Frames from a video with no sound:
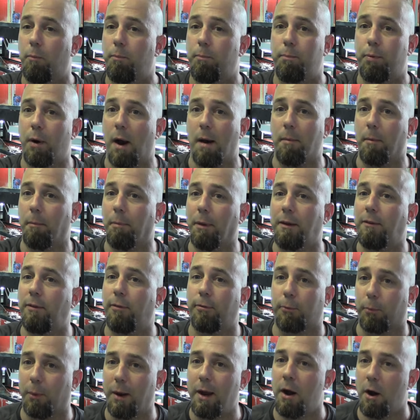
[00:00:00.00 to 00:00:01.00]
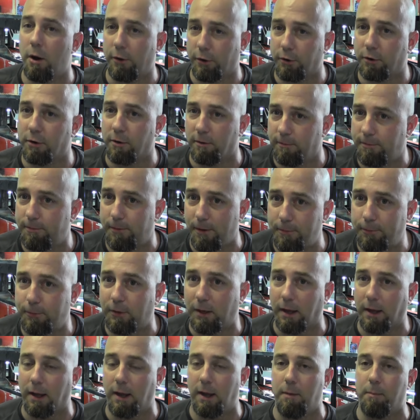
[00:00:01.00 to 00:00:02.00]
probably
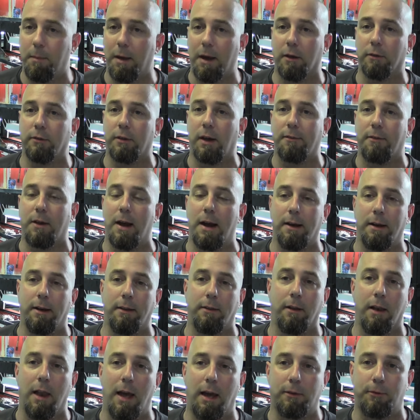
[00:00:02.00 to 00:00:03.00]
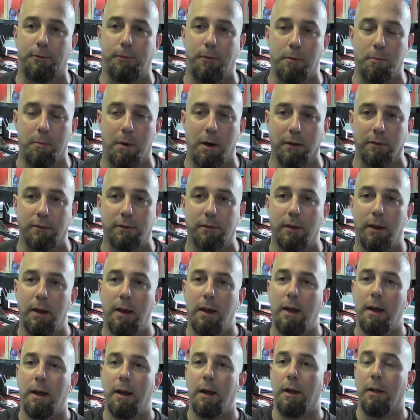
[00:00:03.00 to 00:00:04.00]
350 emails I've gotten in the last few months.
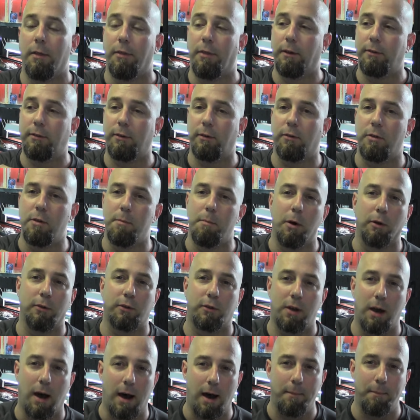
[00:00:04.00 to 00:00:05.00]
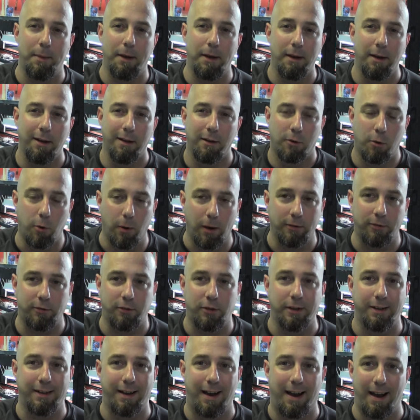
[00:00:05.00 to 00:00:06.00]
This is the most common
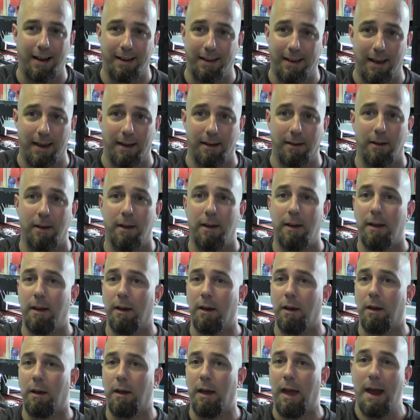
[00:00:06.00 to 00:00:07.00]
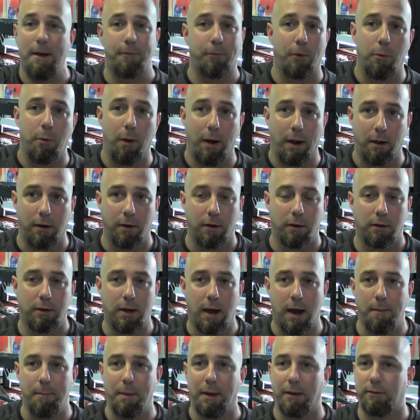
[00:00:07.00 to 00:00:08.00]
question I get everywhere.
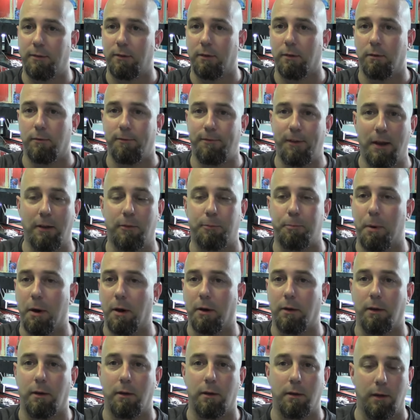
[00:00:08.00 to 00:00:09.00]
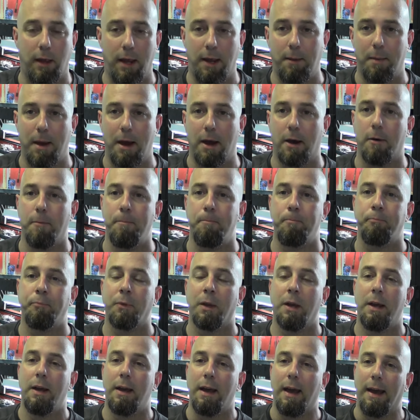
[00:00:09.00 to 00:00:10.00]
Comments, Facebook, email.
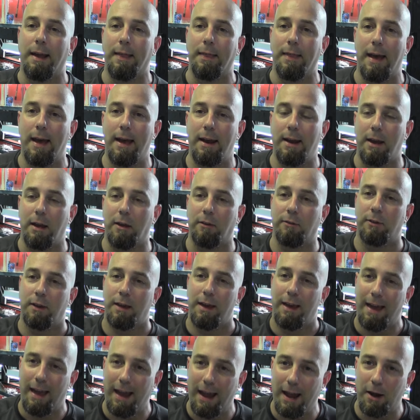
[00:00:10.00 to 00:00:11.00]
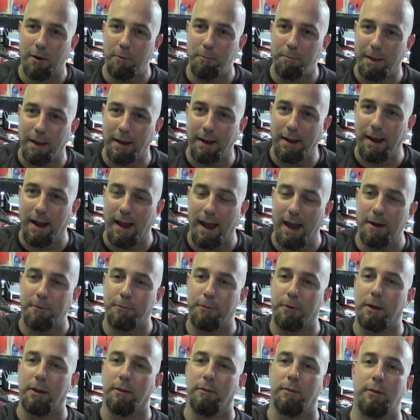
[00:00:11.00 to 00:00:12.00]
And that is, how many
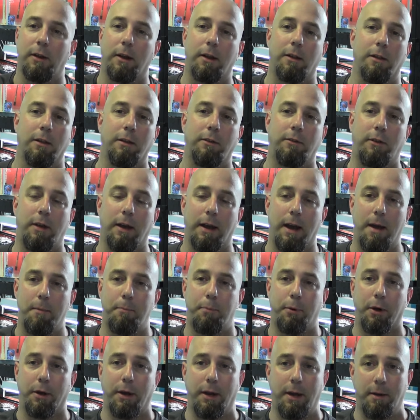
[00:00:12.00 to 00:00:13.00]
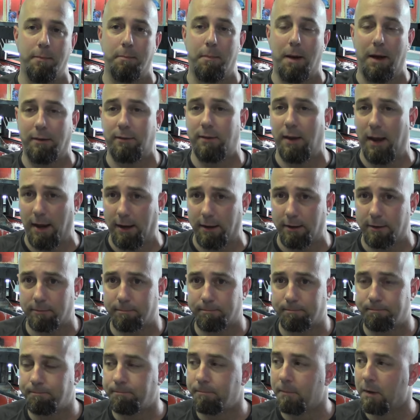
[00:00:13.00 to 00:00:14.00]
African cichlids can I put in my tank?
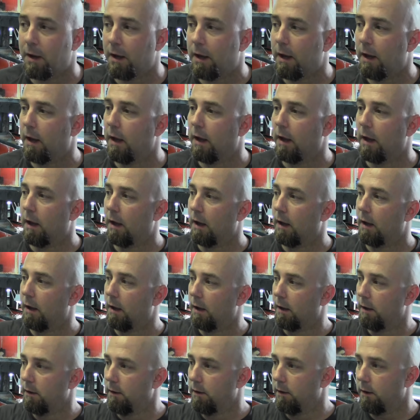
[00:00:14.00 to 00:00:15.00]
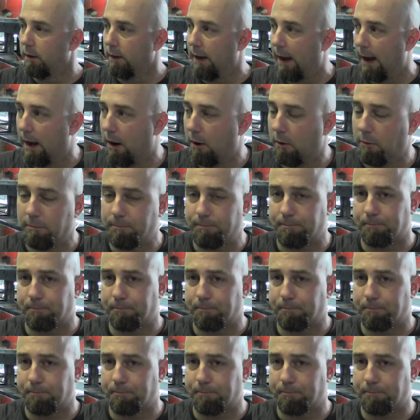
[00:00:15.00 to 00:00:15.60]
Now,